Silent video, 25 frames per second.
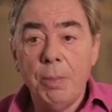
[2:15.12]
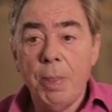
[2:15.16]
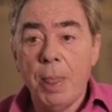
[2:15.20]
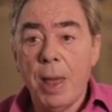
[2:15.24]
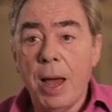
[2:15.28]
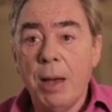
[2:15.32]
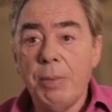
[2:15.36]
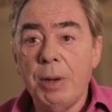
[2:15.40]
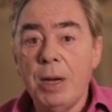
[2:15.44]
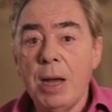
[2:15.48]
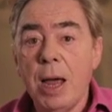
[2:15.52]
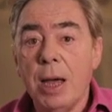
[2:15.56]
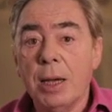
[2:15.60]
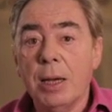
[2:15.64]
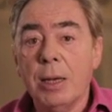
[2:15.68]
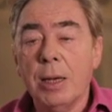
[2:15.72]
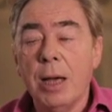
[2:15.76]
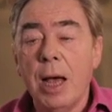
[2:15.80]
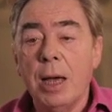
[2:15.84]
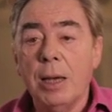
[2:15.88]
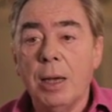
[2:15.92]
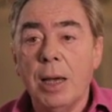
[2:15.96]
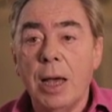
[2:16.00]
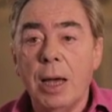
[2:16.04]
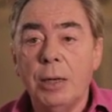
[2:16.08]
I mean,
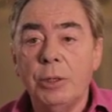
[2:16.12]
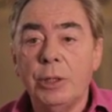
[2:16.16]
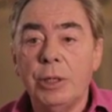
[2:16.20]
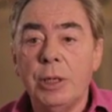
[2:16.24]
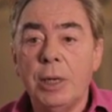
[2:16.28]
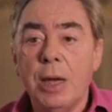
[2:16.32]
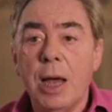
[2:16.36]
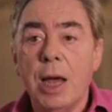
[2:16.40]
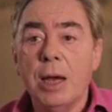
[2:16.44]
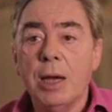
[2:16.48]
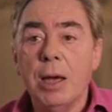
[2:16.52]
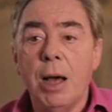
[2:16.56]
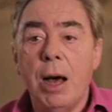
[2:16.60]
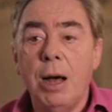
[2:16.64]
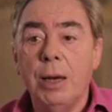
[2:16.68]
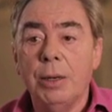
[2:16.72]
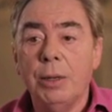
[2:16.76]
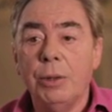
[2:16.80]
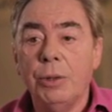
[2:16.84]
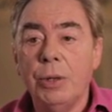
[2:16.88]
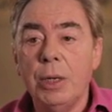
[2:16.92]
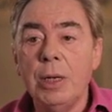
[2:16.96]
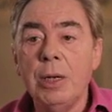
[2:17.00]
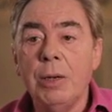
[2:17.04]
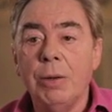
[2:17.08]
I can't
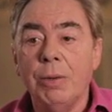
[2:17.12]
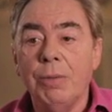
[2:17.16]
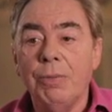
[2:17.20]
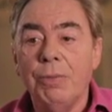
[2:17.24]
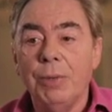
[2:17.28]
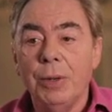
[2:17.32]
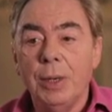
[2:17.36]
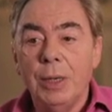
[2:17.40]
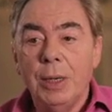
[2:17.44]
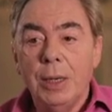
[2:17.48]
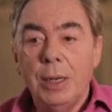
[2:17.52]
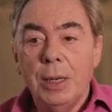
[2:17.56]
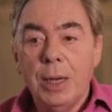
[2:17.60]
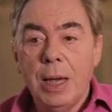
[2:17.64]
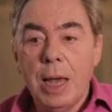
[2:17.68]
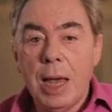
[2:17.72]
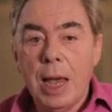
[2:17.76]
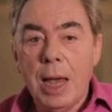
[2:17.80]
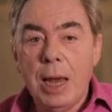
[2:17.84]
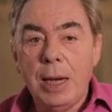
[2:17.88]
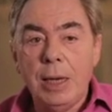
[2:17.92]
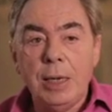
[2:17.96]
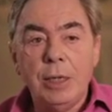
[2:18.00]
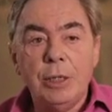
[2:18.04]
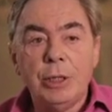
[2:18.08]
think of
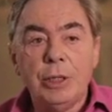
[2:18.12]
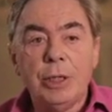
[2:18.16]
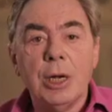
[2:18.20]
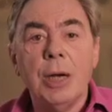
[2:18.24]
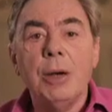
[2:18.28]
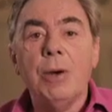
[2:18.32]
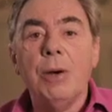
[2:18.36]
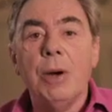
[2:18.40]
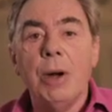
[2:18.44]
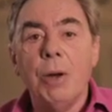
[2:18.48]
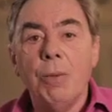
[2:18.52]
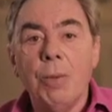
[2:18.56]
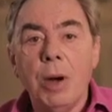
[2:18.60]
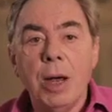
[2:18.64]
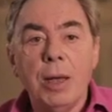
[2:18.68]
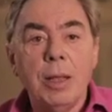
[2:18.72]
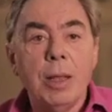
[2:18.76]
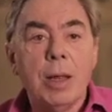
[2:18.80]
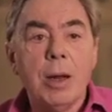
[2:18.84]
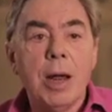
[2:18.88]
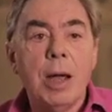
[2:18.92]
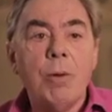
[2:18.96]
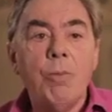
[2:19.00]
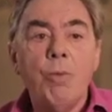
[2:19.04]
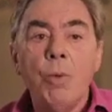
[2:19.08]
any show in a way
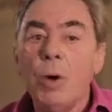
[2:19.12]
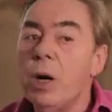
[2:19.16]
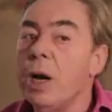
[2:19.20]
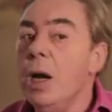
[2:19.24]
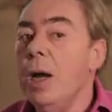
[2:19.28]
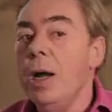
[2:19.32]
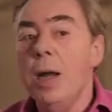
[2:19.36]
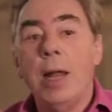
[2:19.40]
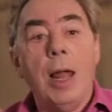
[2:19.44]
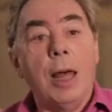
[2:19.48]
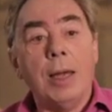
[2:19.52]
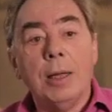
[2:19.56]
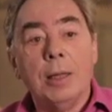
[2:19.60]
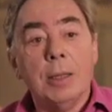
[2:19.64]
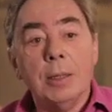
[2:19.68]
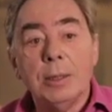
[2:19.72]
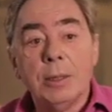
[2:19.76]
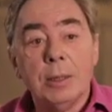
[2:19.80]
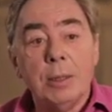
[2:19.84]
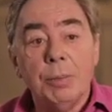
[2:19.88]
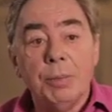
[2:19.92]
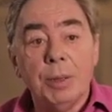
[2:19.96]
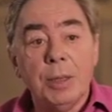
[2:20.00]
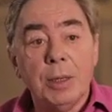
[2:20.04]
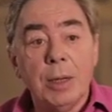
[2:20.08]
that I wouldn't like this
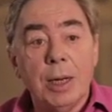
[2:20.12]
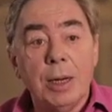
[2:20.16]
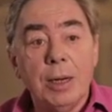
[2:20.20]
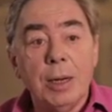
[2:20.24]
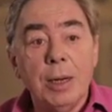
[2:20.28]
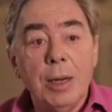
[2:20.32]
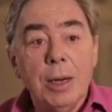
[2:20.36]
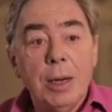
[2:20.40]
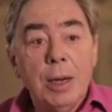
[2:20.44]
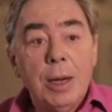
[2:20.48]
to be done.